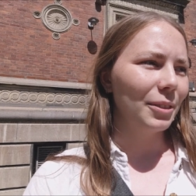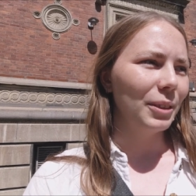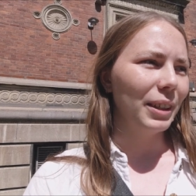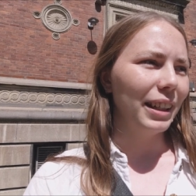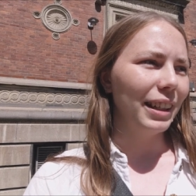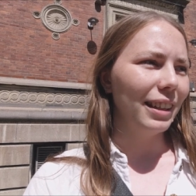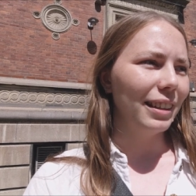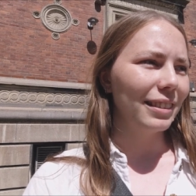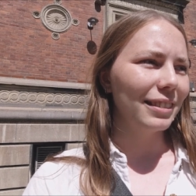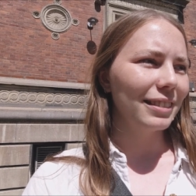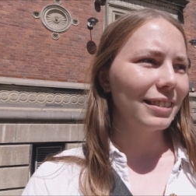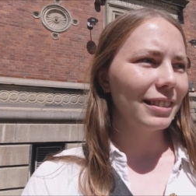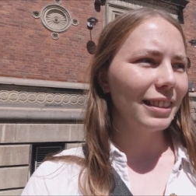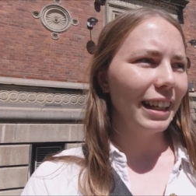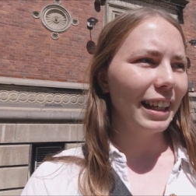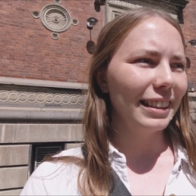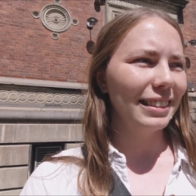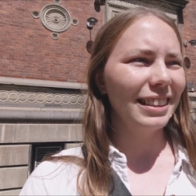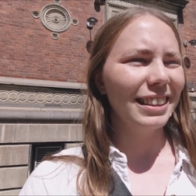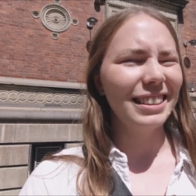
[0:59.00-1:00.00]
well,
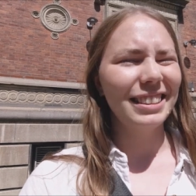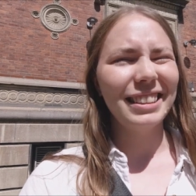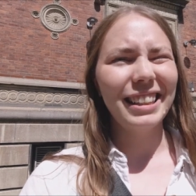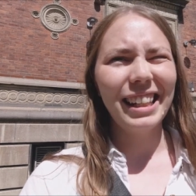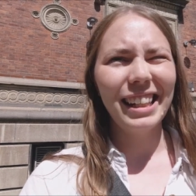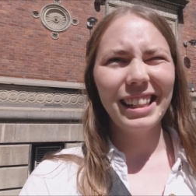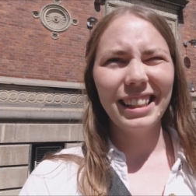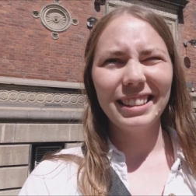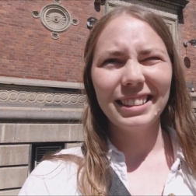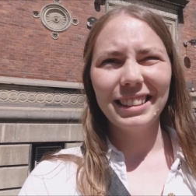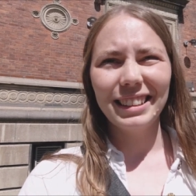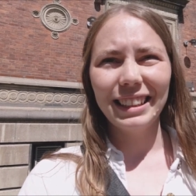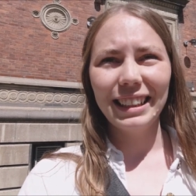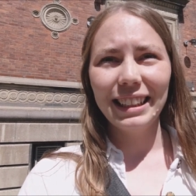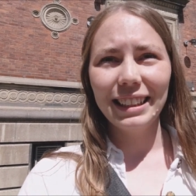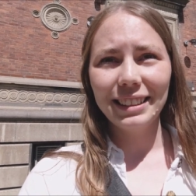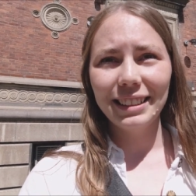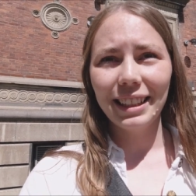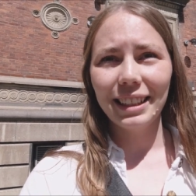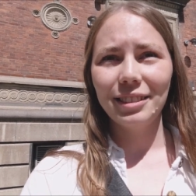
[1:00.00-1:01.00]
as I said, it's
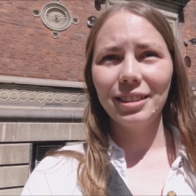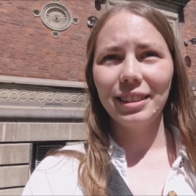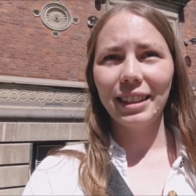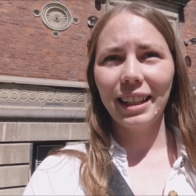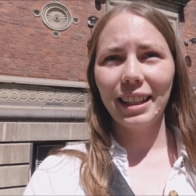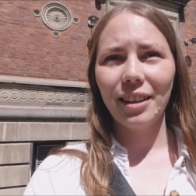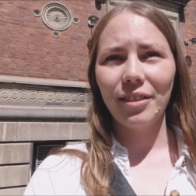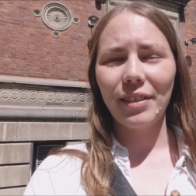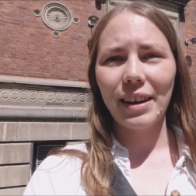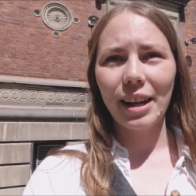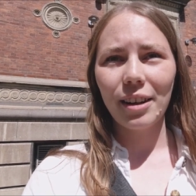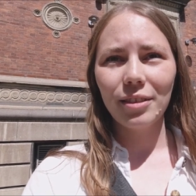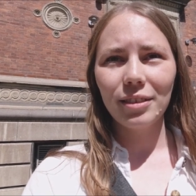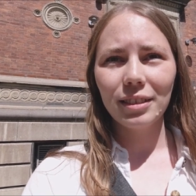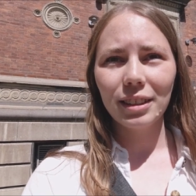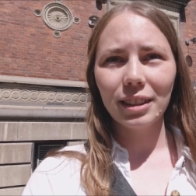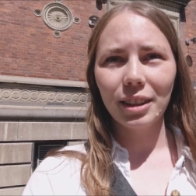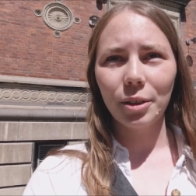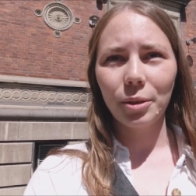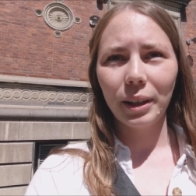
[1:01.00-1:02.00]
easier to get
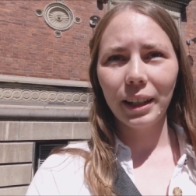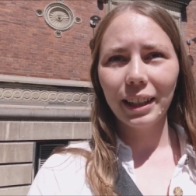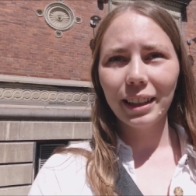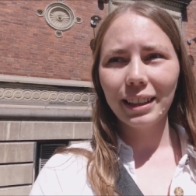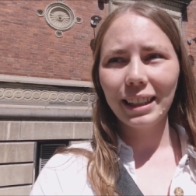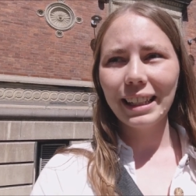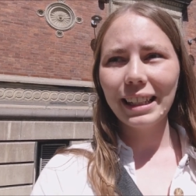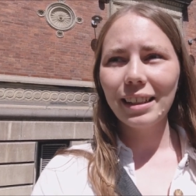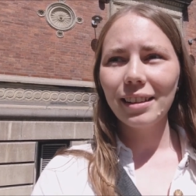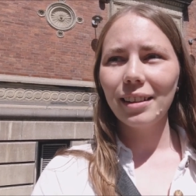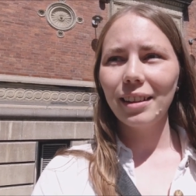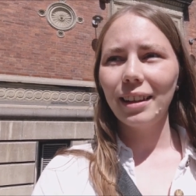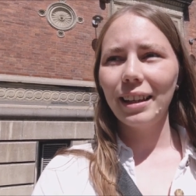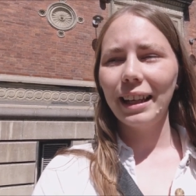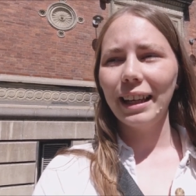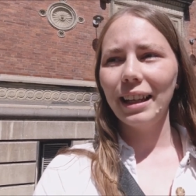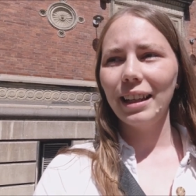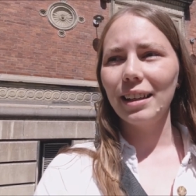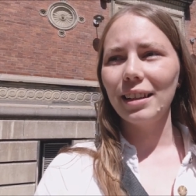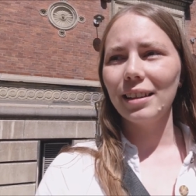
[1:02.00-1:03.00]
around quickly
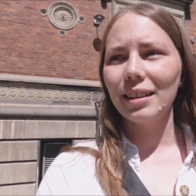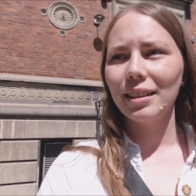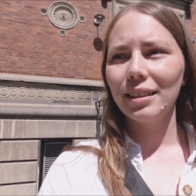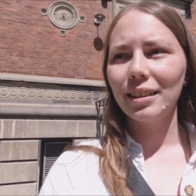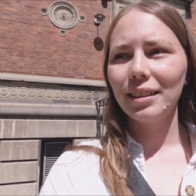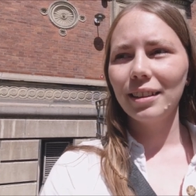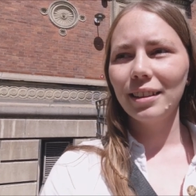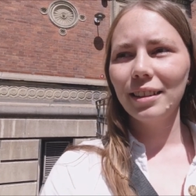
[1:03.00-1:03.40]
and